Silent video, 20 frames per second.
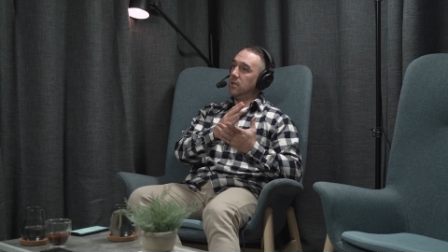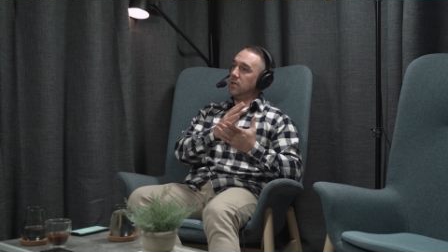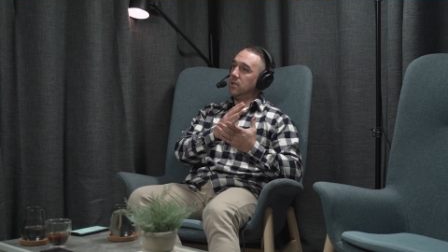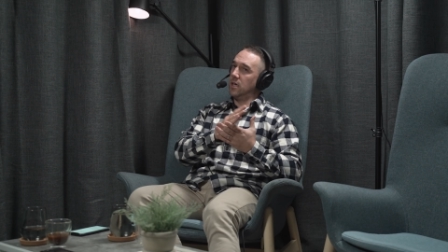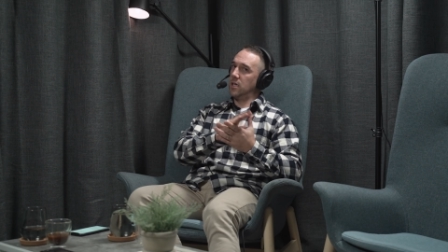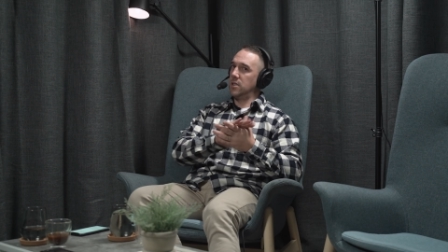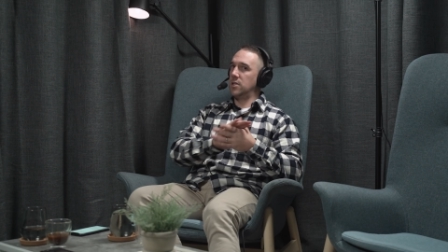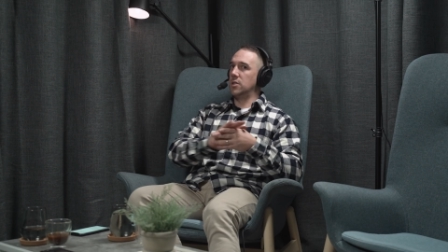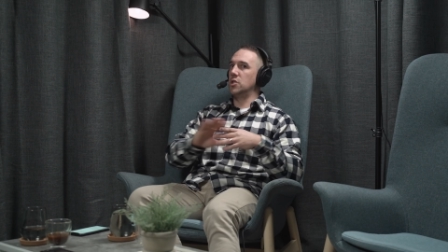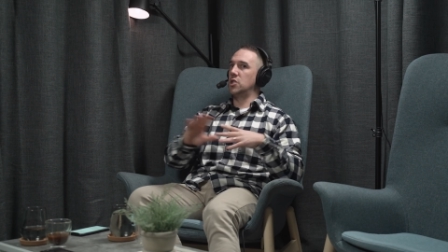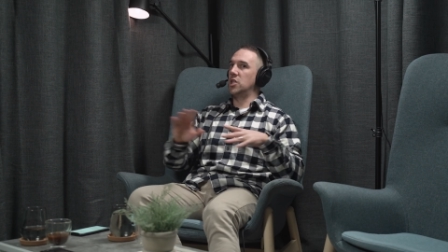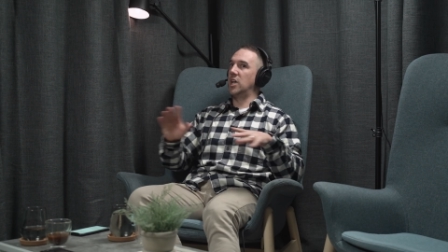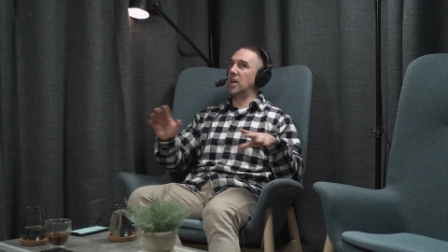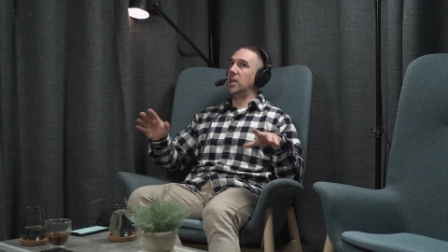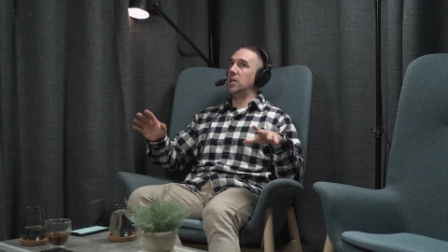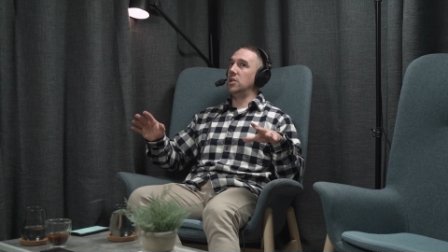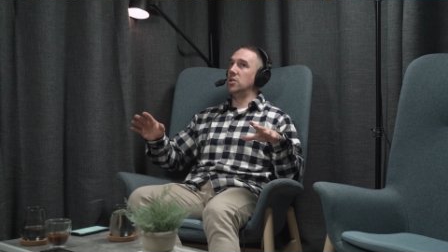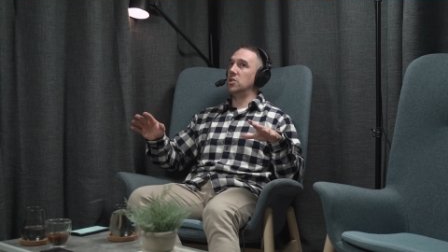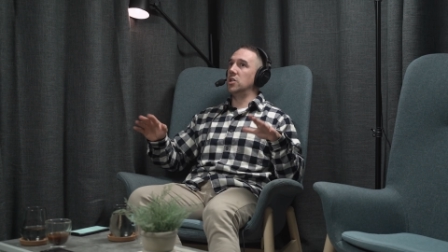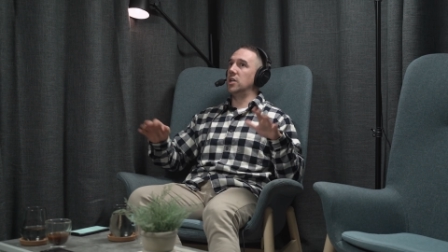doesn't
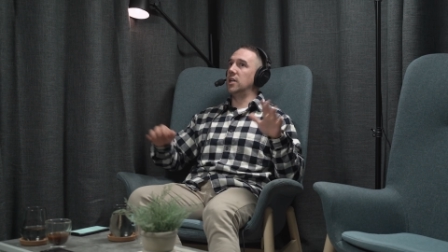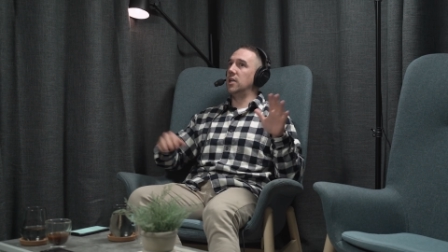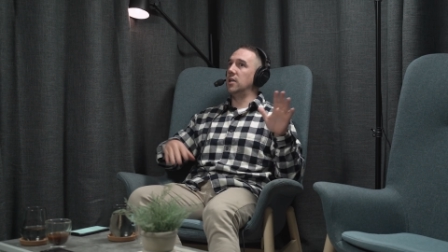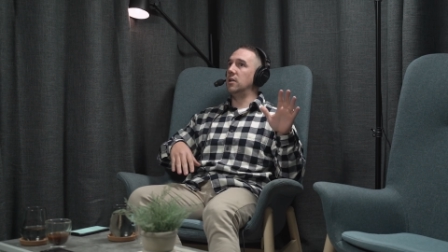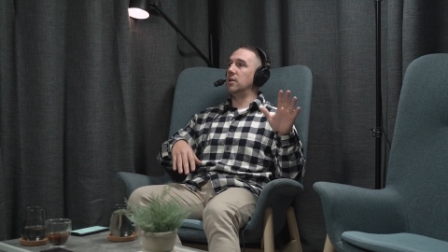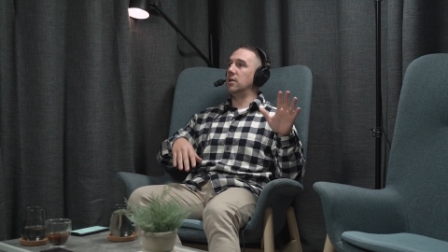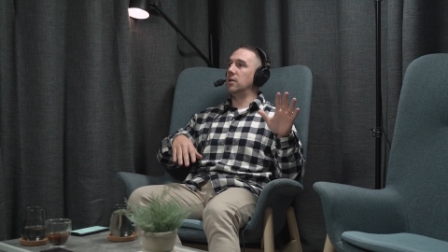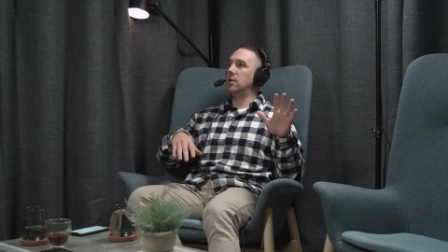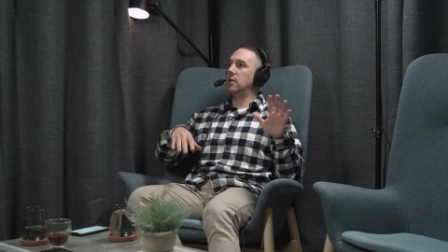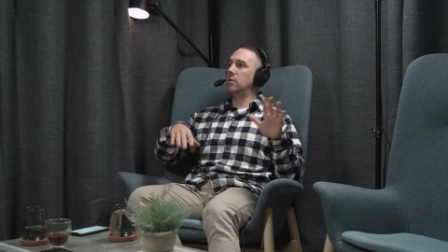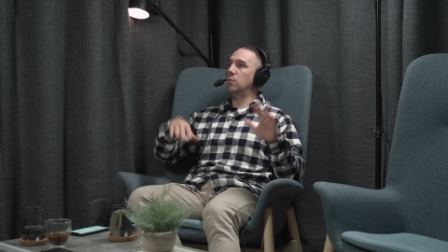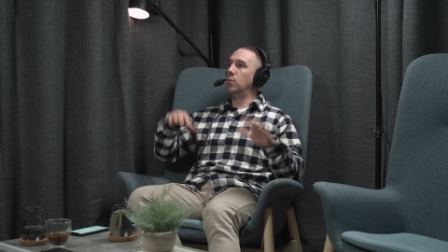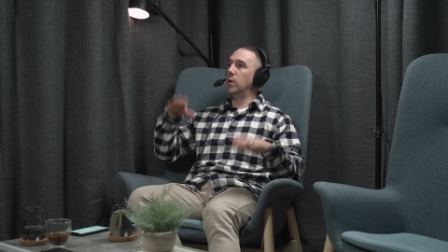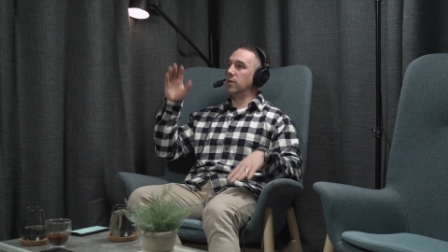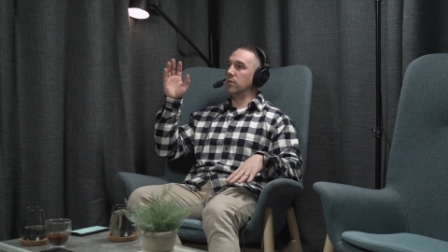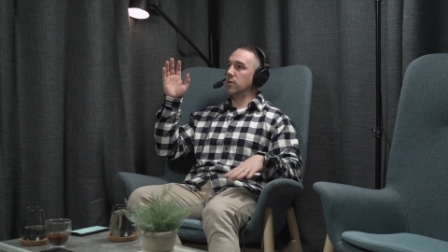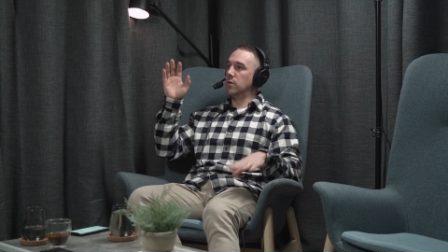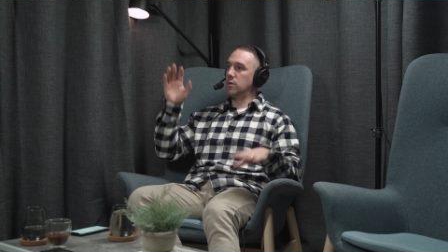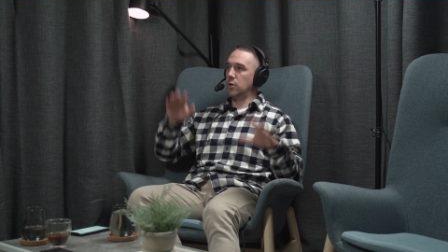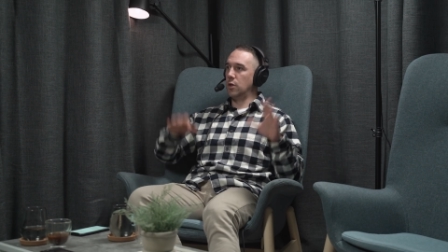change in whether
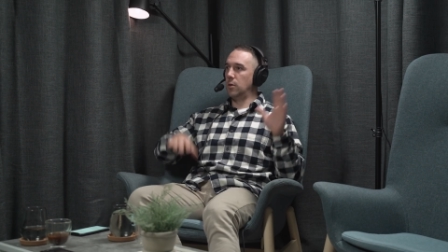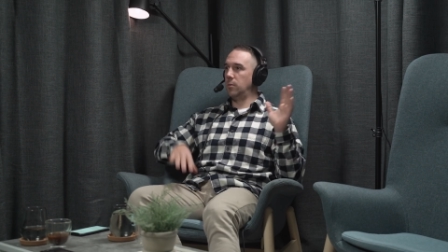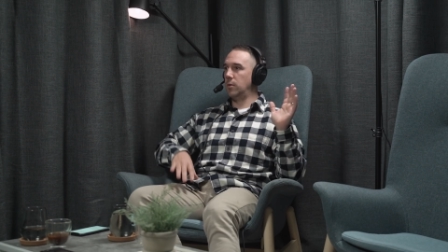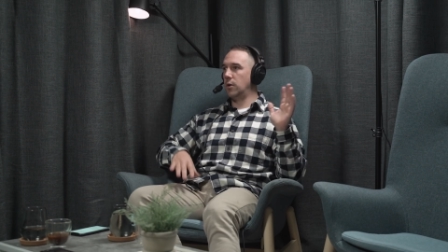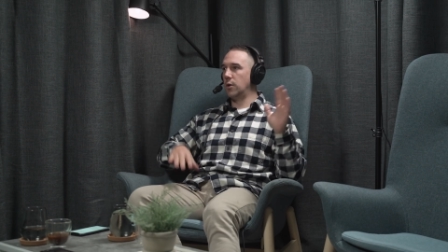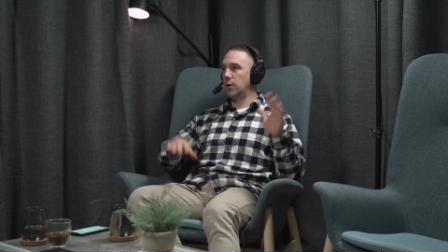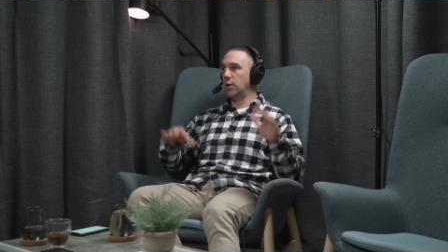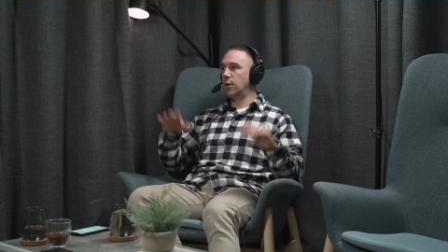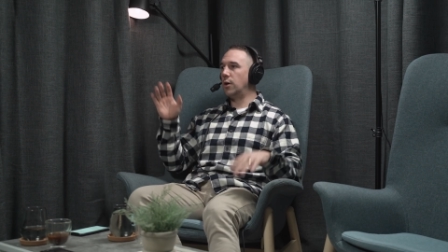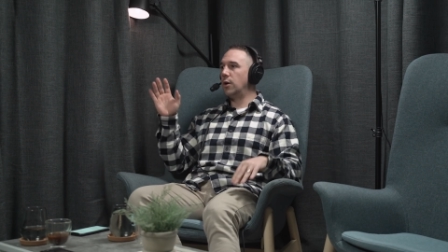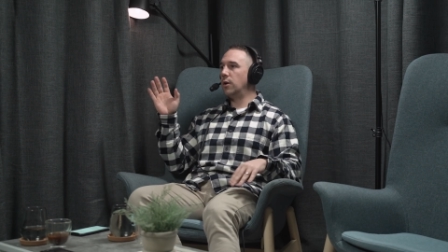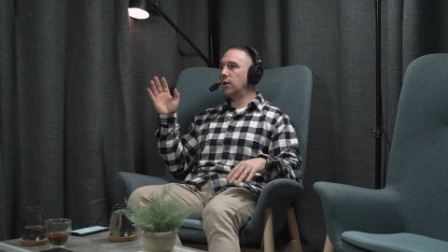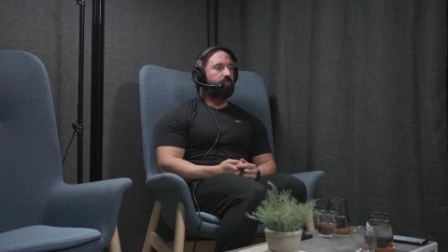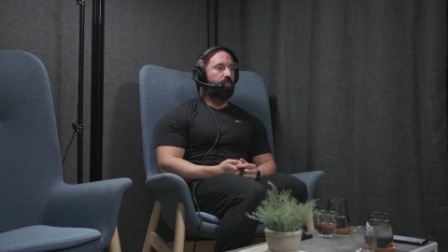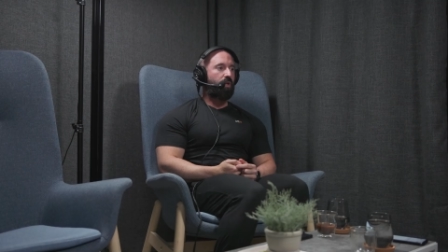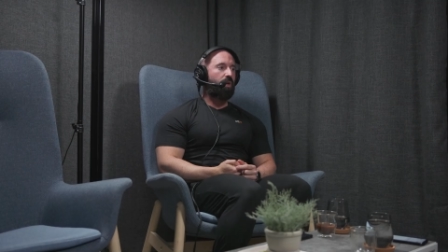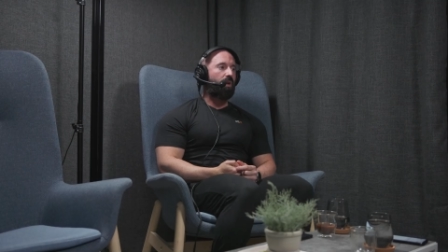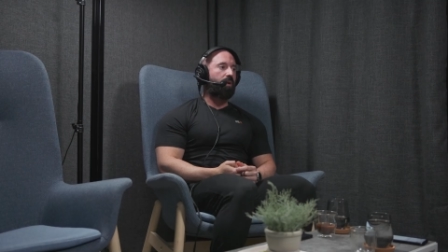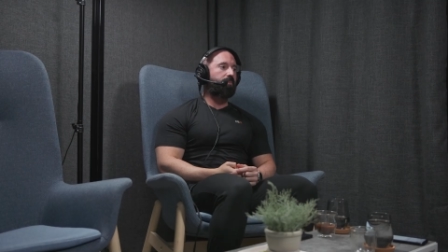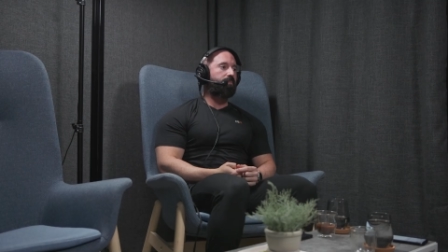it's turbulent or not.
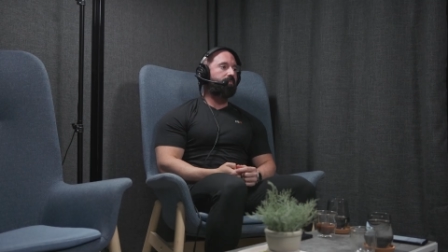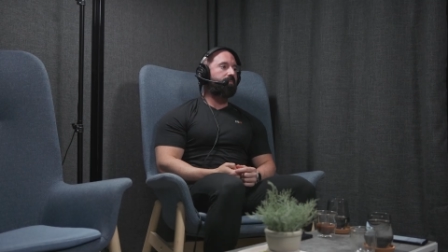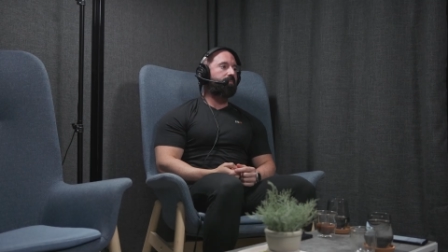Yeah.